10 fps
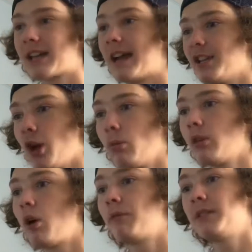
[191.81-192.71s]
I don't
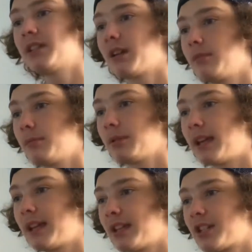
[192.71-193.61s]
know if he's going to be
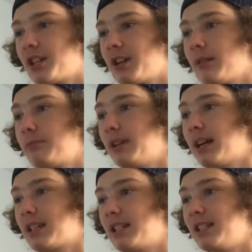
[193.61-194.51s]
playing this year
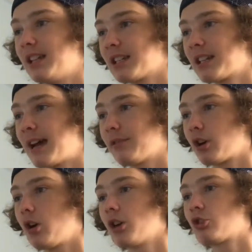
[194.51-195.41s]
because he doesn't have a
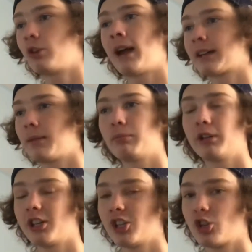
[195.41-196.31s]
contract, I'm
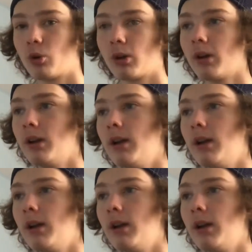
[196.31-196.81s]
pretty sure.